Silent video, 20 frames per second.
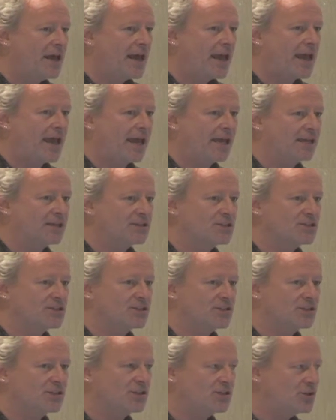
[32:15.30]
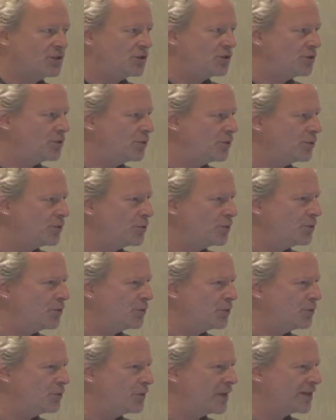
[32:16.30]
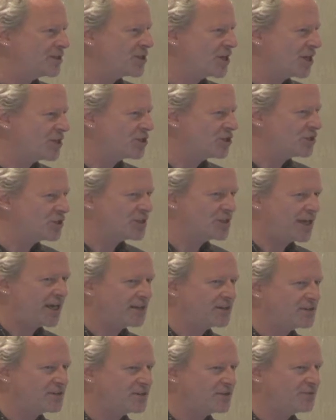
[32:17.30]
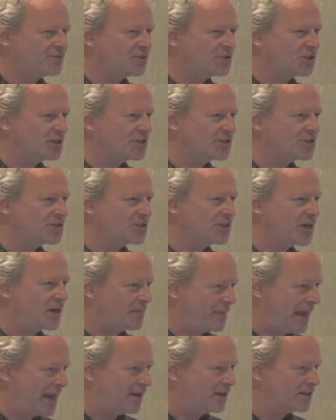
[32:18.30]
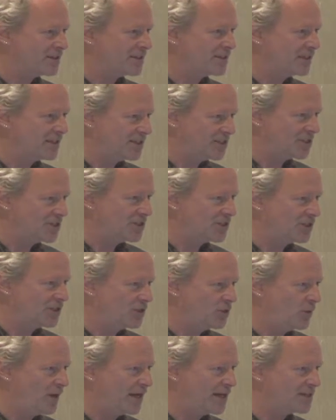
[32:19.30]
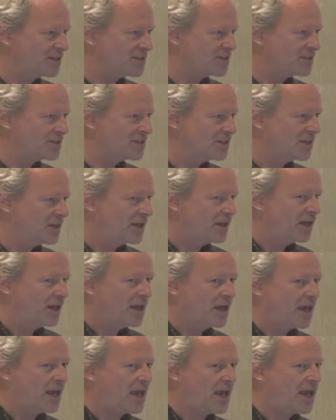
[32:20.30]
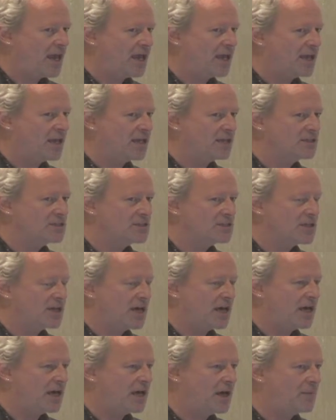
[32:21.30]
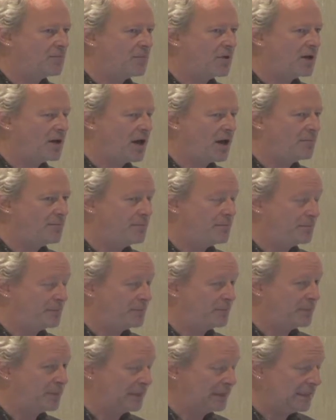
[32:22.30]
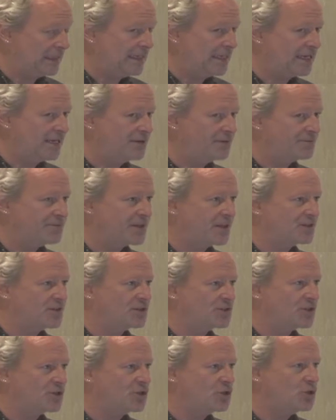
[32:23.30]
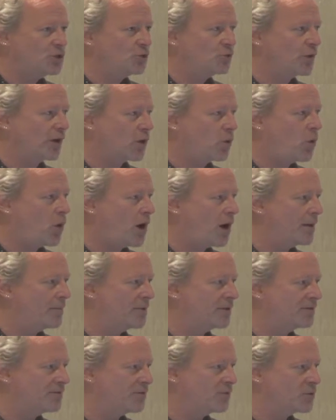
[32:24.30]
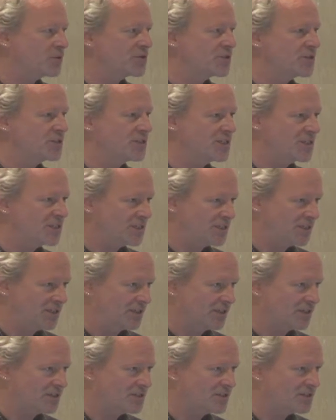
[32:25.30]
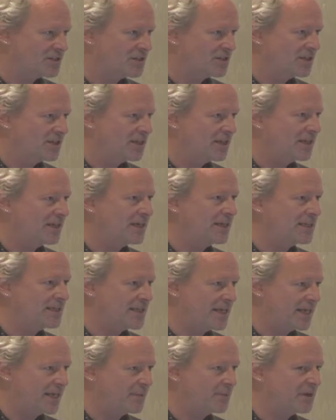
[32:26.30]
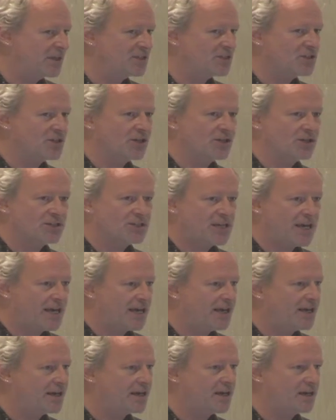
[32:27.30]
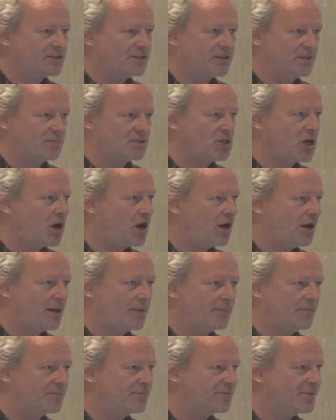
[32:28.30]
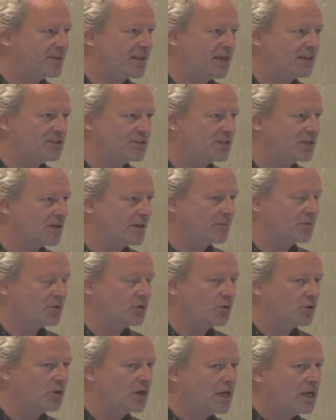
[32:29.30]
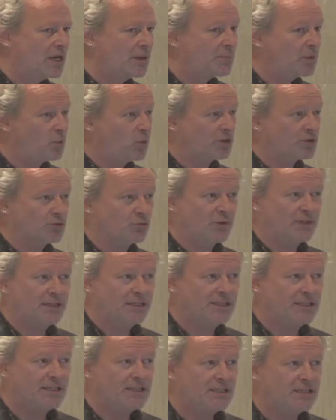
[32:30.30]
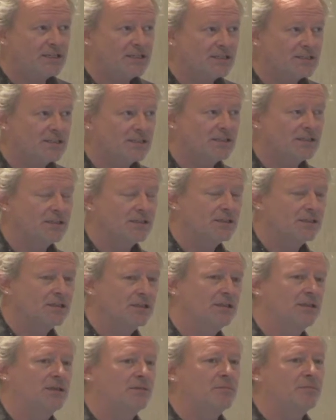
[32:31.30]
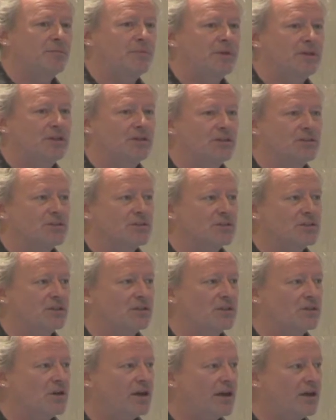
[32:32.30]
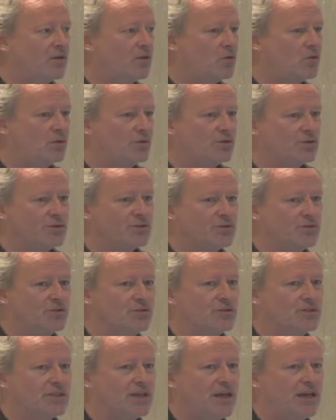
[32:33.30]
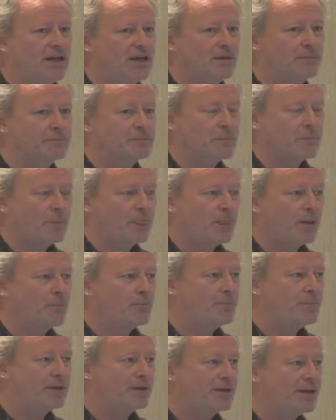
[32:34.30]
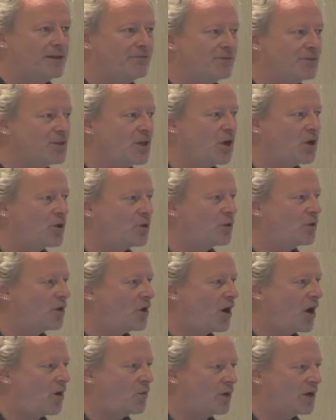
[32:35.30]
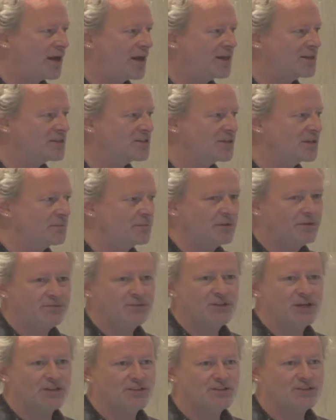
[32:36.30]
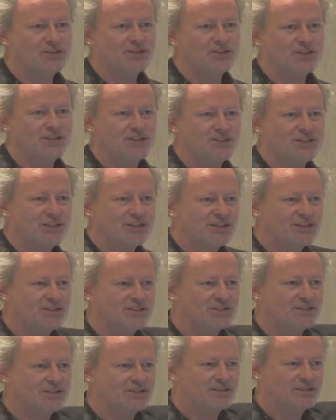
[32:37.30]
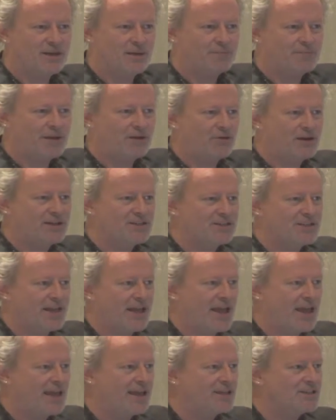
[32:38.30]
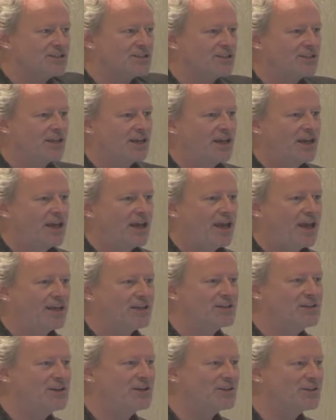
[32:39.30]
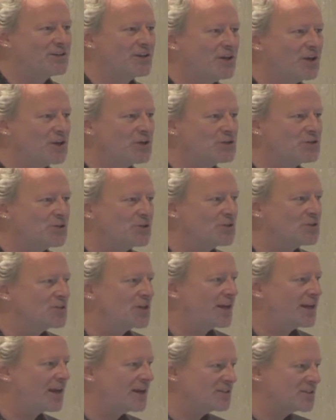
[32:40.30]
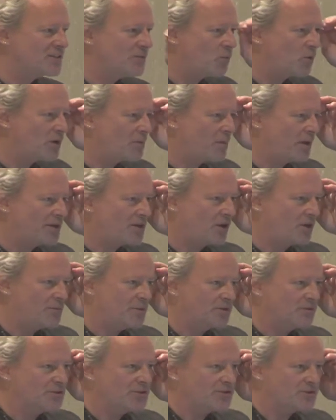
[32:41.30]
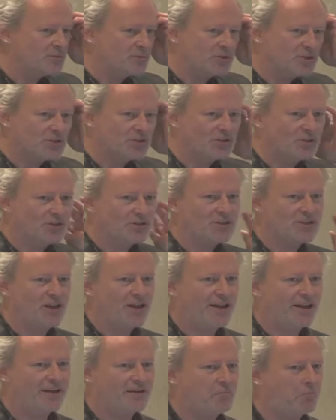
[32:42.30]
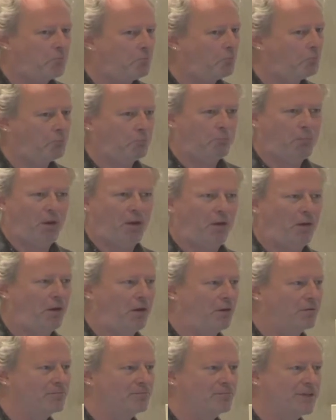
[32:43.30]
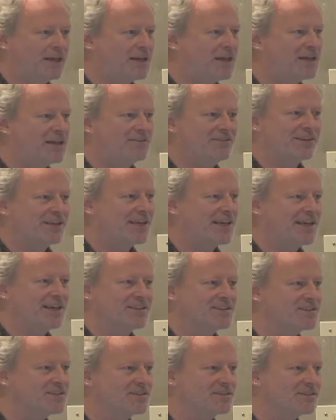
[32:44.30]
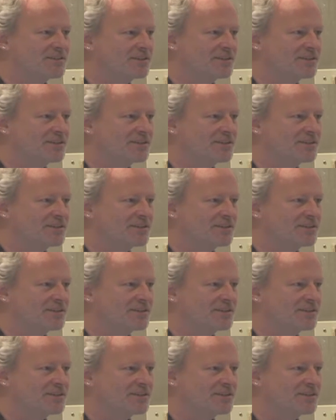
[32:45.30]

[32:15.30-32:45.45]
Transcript: And the new education standards have just come out, at least in the US. And I believe that there's a new requirement for statistics in there, but it's going to take some time for that to come through. But what's really needed, because I don't know how old your students are, but even though when I ask them, have you done statistics? Yep, they raise their hand. And as soon as I ask them what a binomial distribution looks like, I can't even guess.